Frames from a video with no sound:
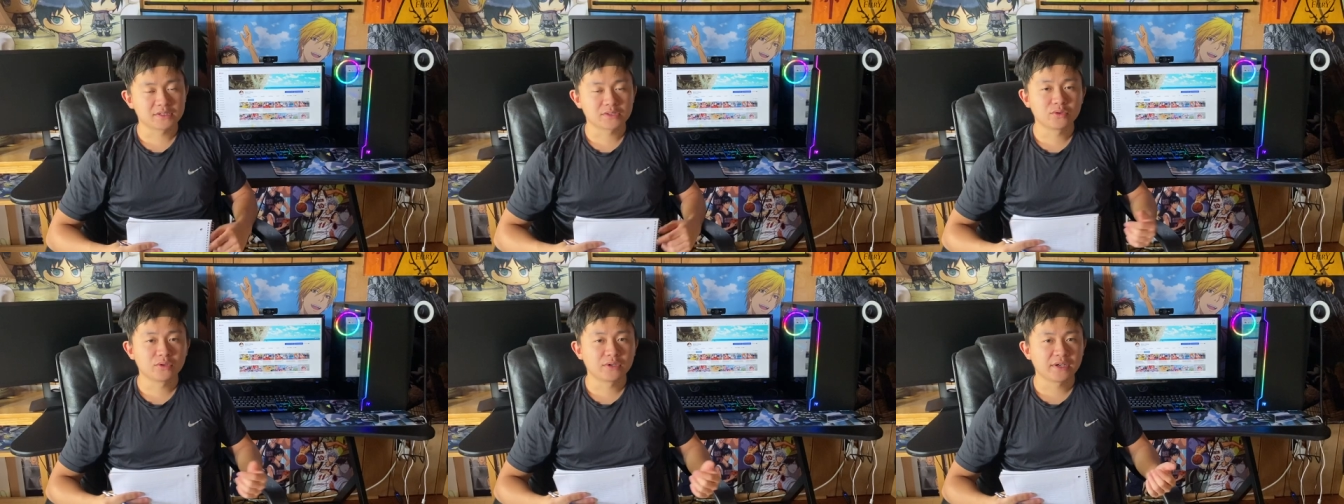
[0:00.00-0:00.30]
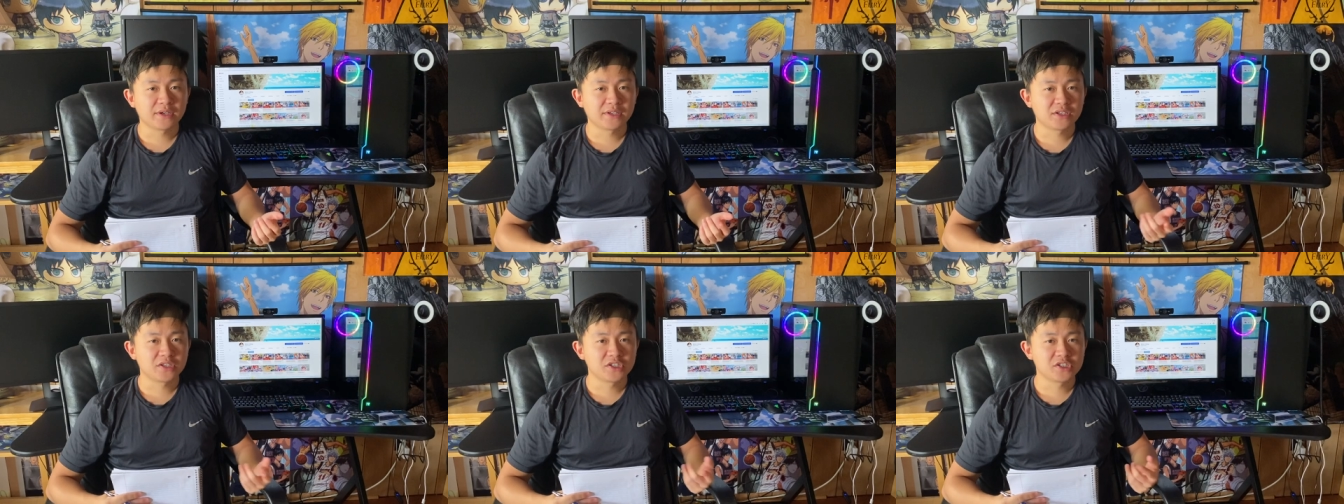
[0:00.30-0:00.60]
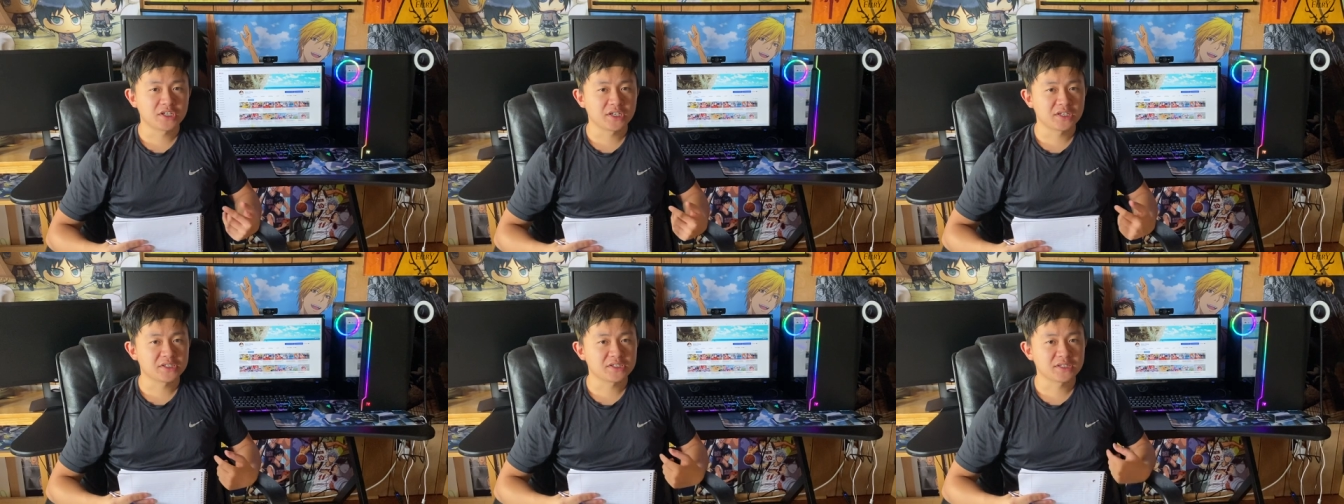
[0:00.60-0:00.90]
cool how you could
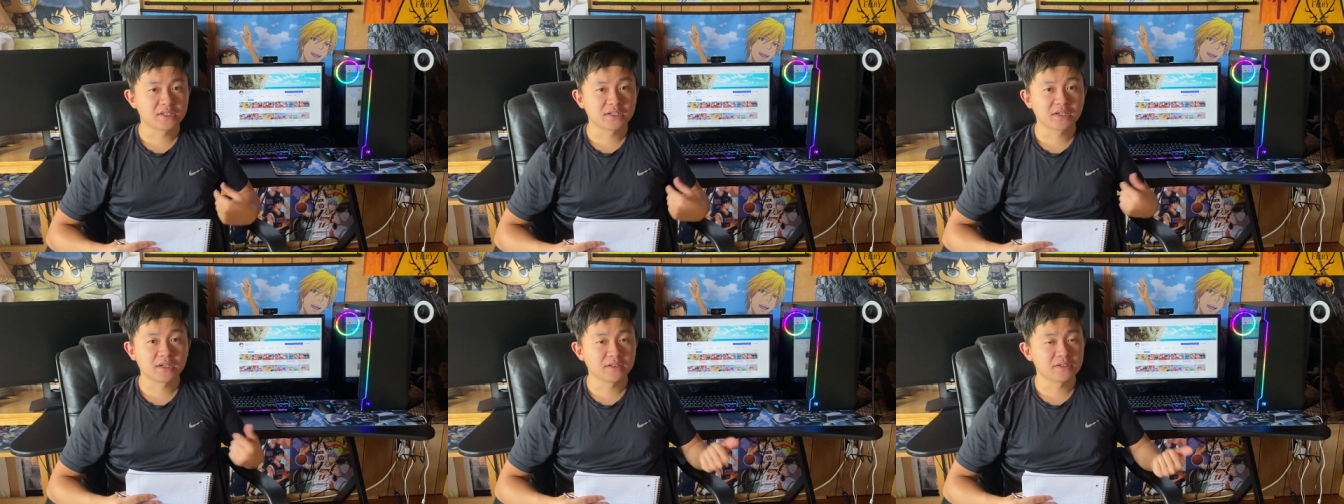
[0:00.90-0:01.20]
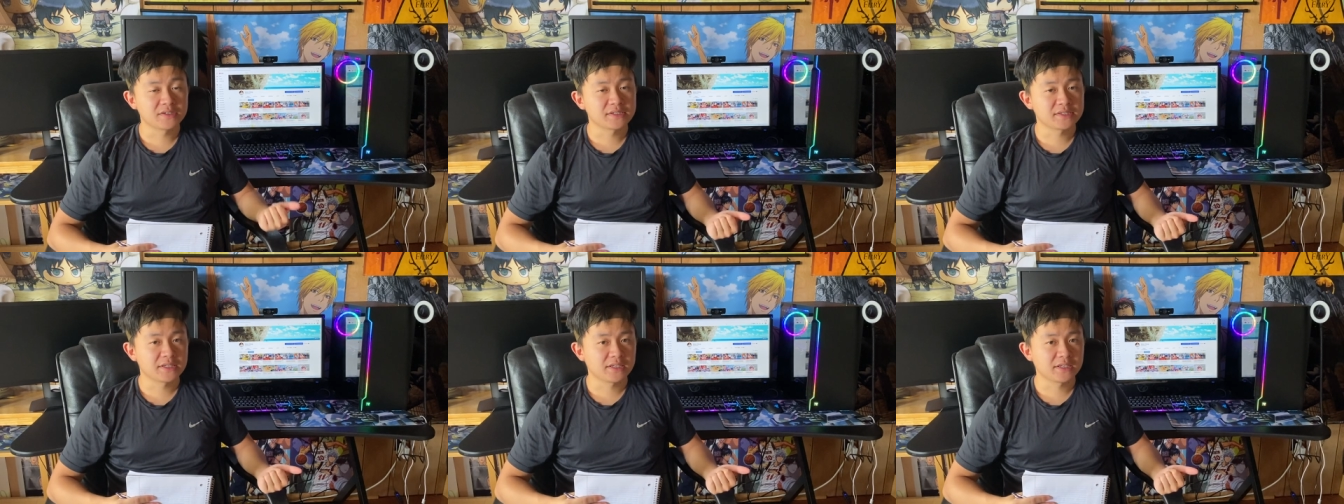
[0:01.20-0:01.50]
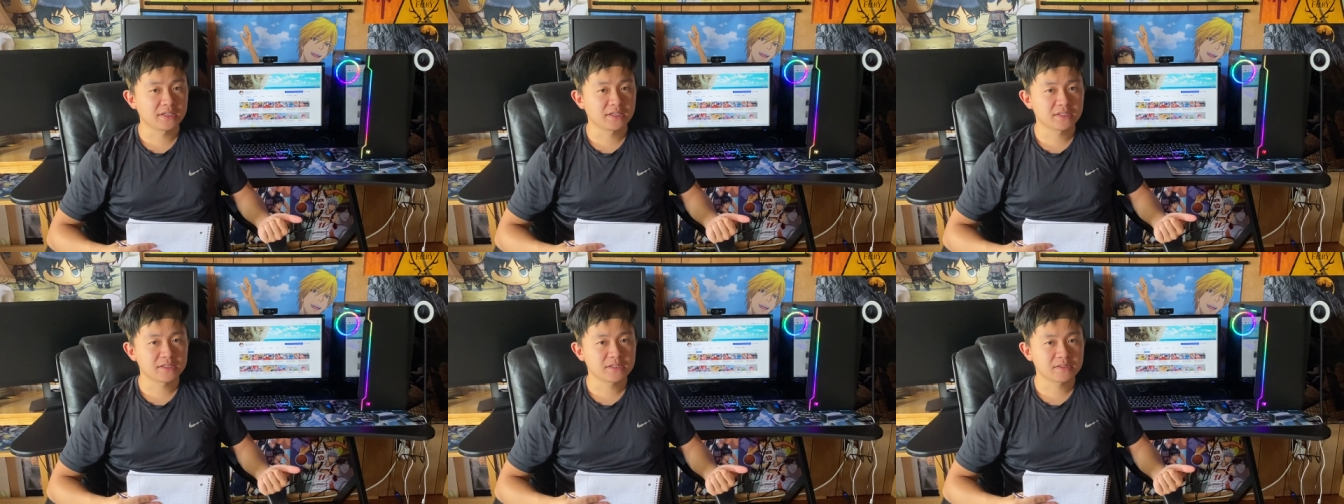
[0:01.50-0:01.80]
change the color
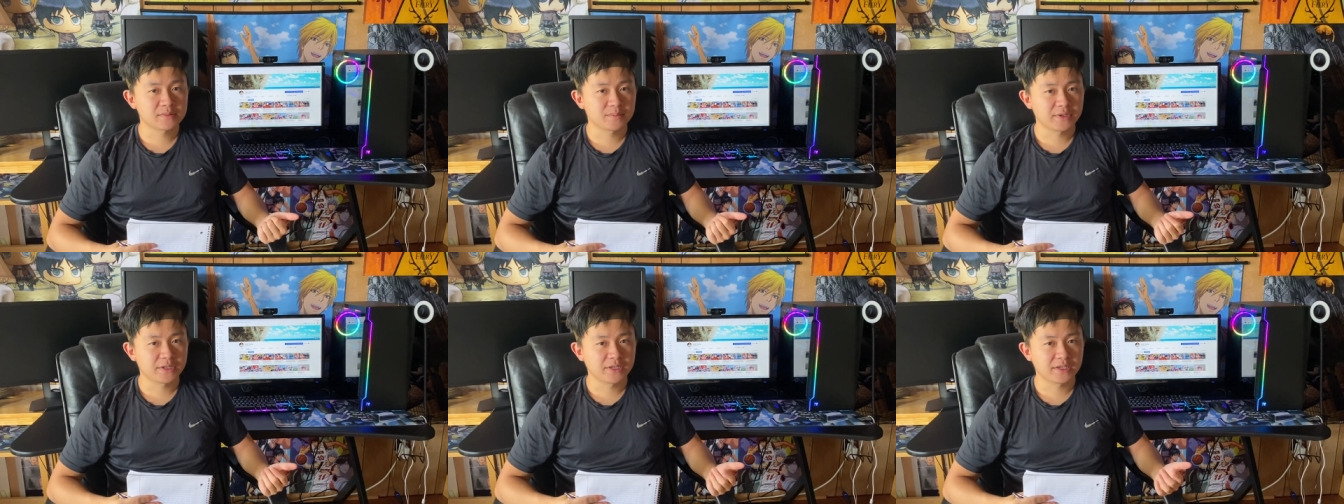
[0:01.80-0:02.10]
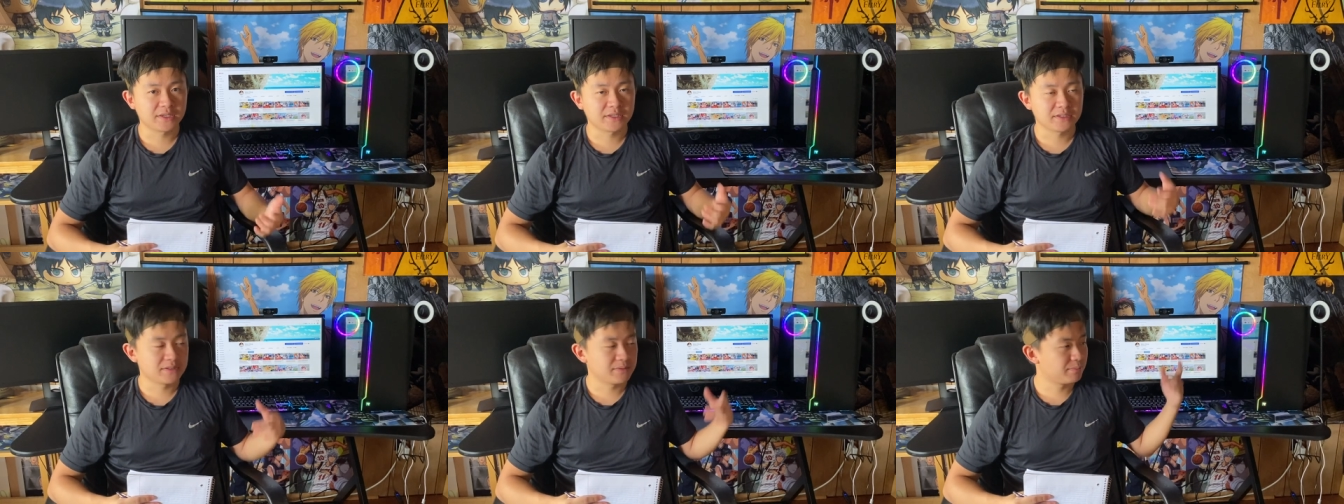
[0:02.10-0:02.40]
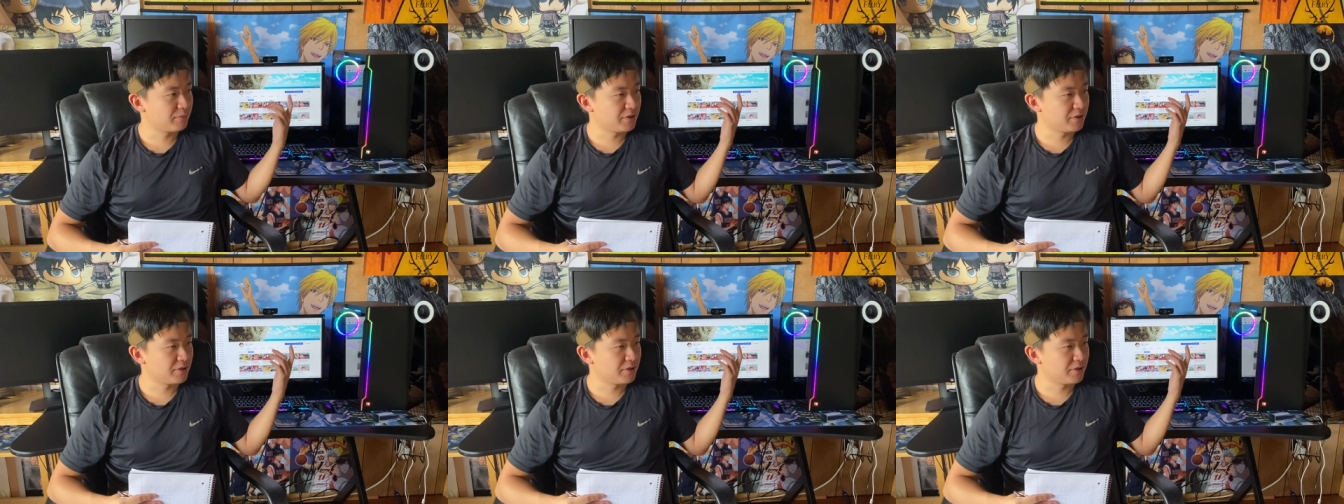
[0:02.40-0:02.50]
settings by